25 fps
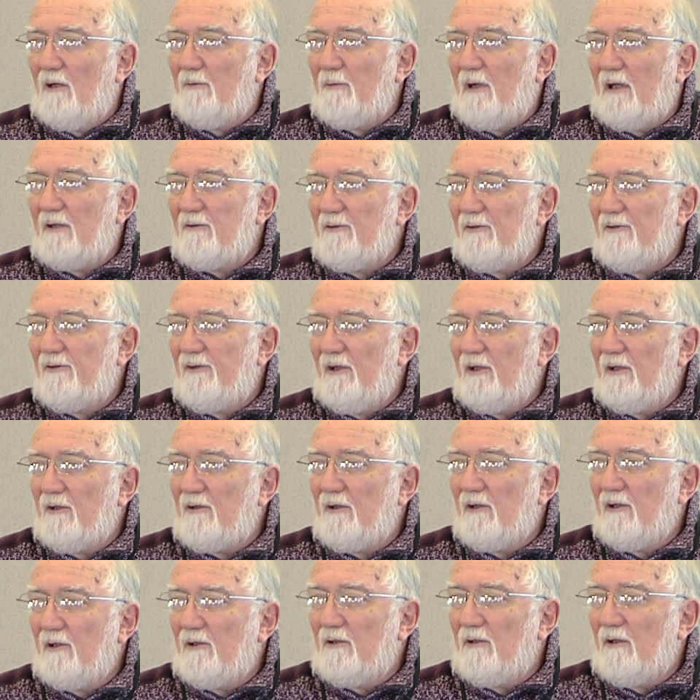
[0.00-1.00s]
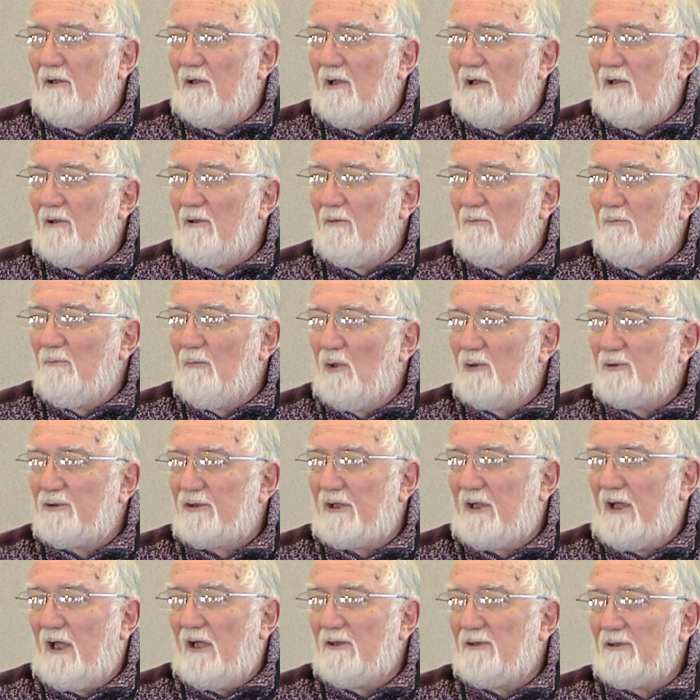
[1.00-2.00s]
rather think that in
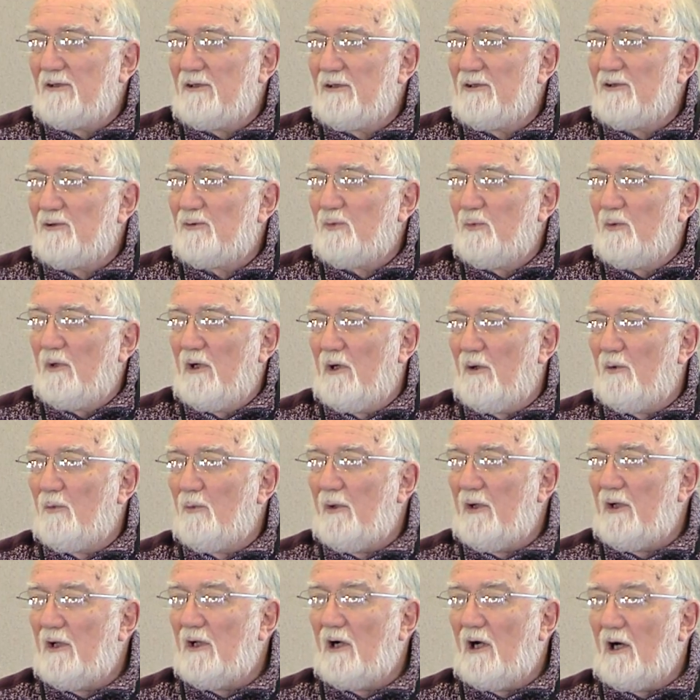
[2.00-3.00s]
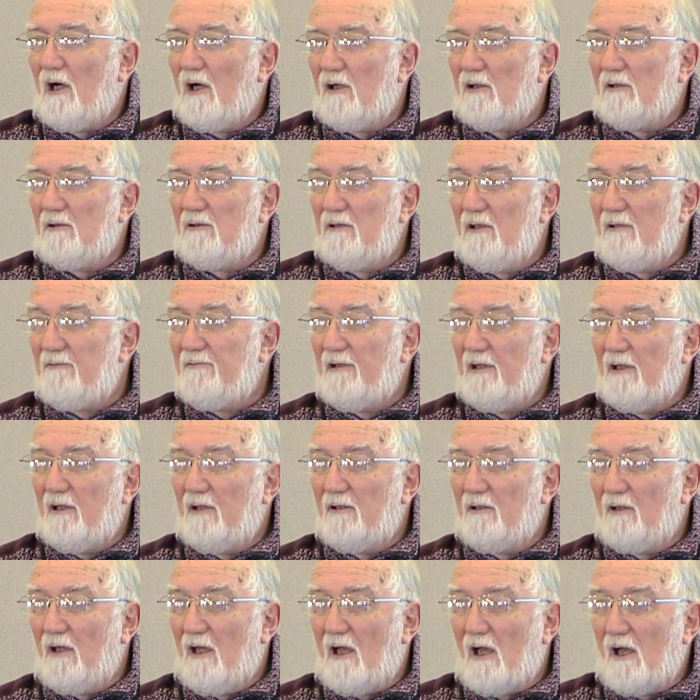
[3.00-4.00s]
most cases where we are living
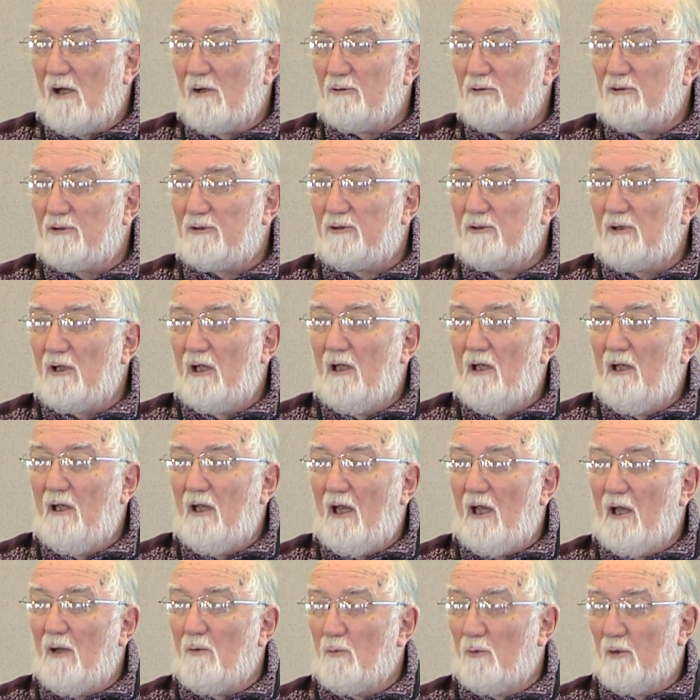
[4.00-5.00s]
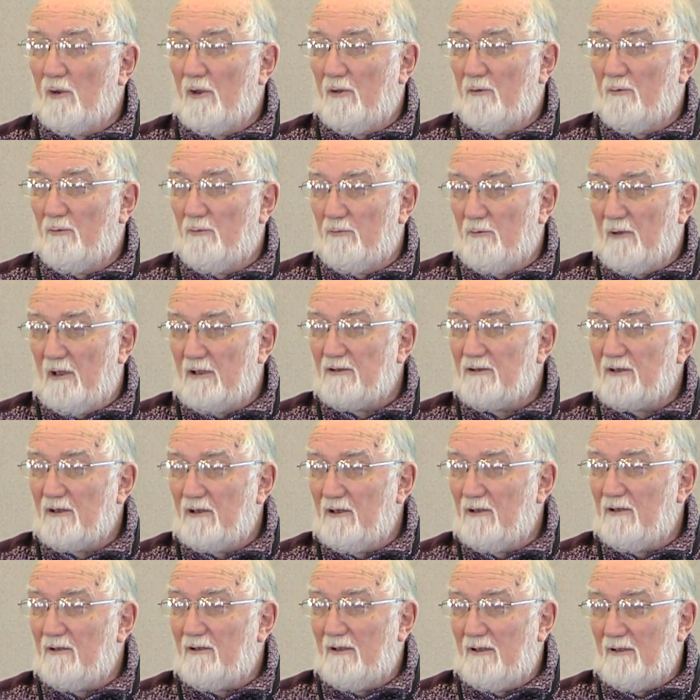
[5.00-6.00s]
in the house and we're
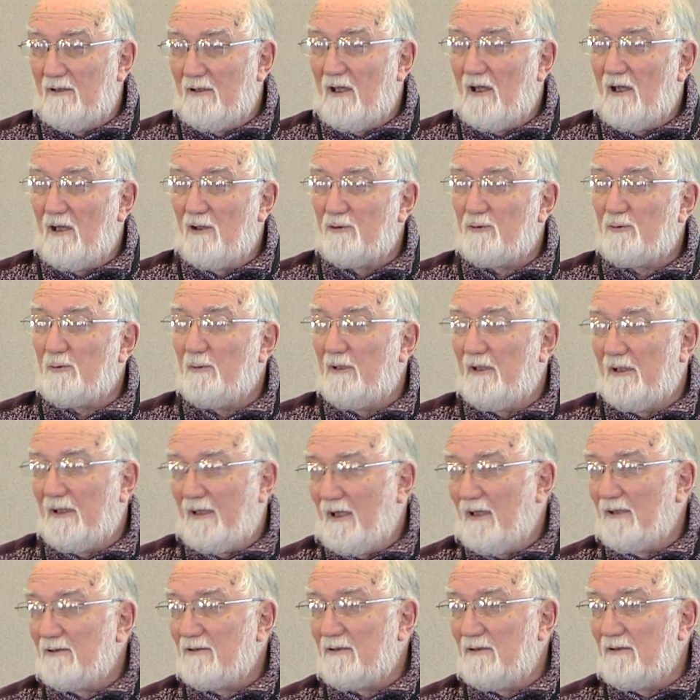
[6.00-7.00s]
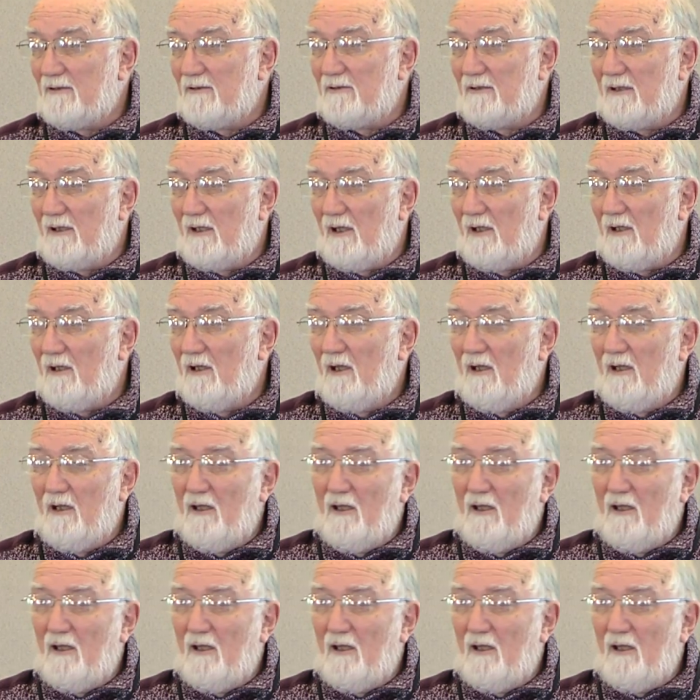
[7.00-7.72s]
resident in the house when the guest is there,